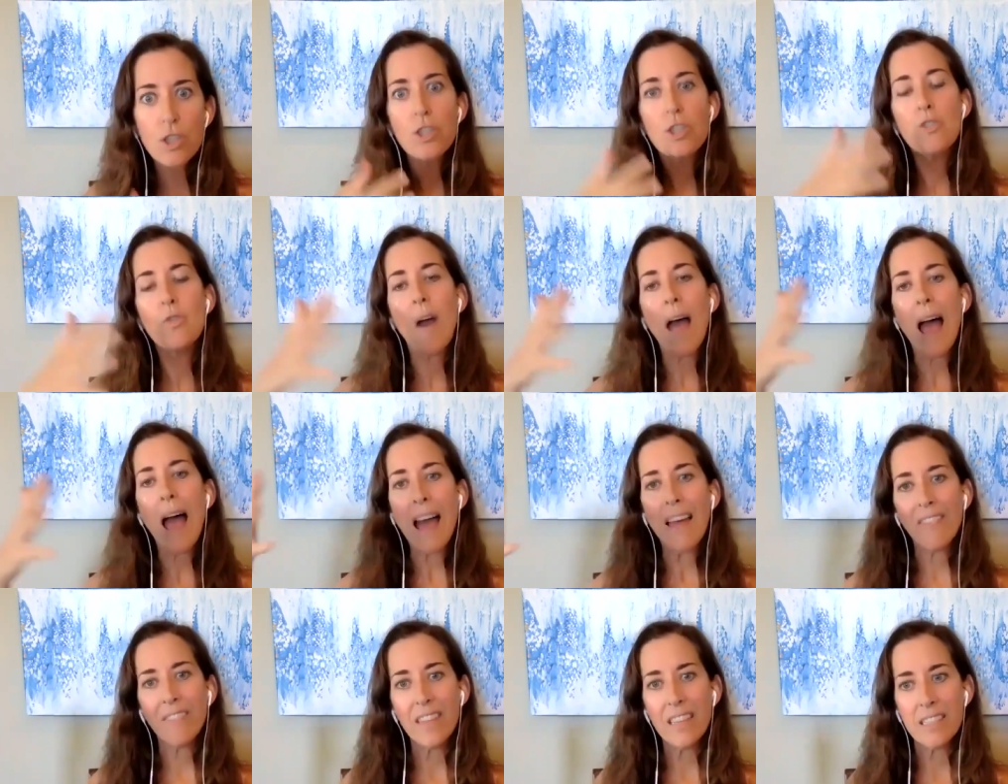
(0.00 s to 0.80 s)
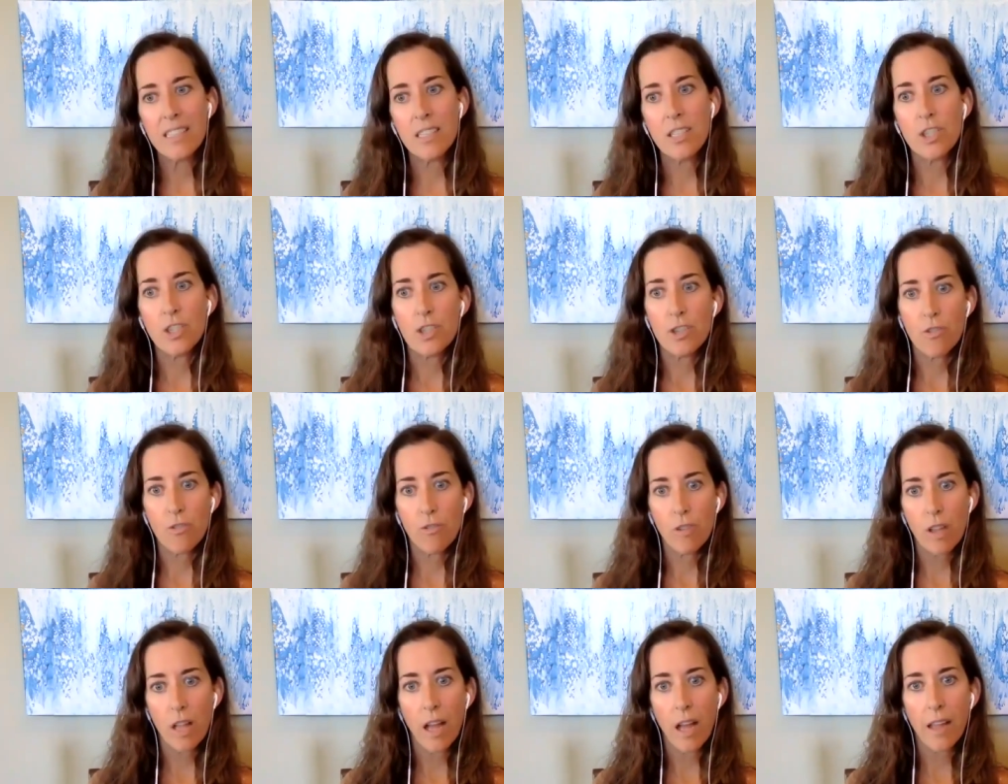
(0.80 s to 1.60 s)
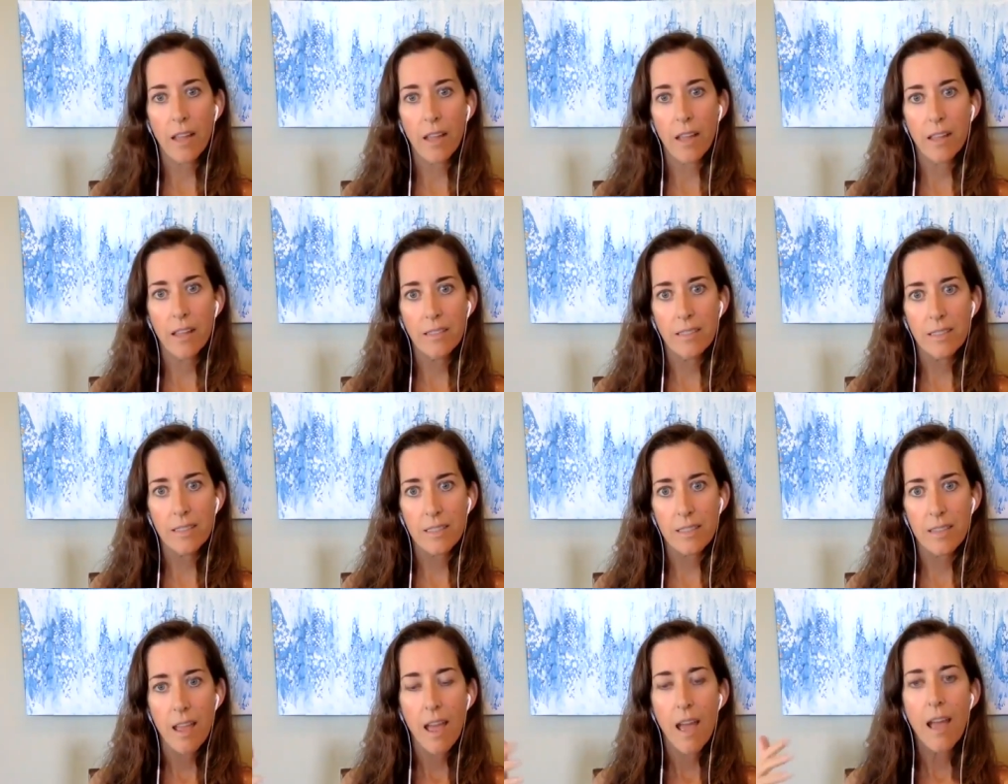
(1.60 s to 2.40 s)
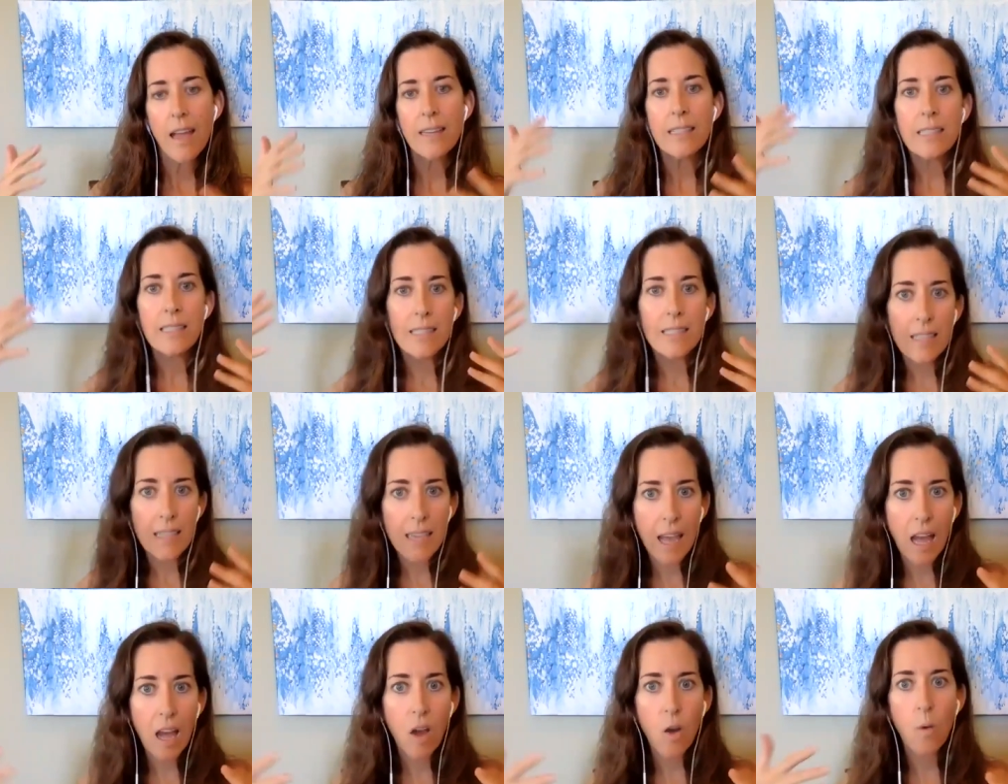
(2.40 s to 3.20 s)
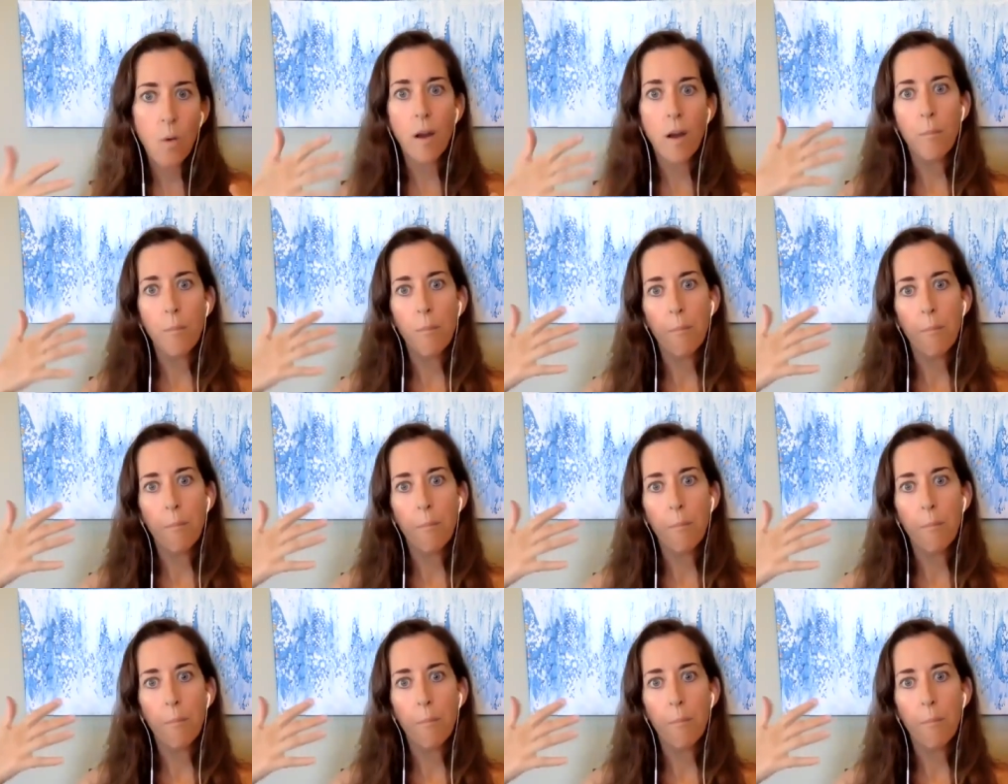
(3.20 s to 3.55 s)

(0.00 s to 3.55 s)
to add these additional clients and to see how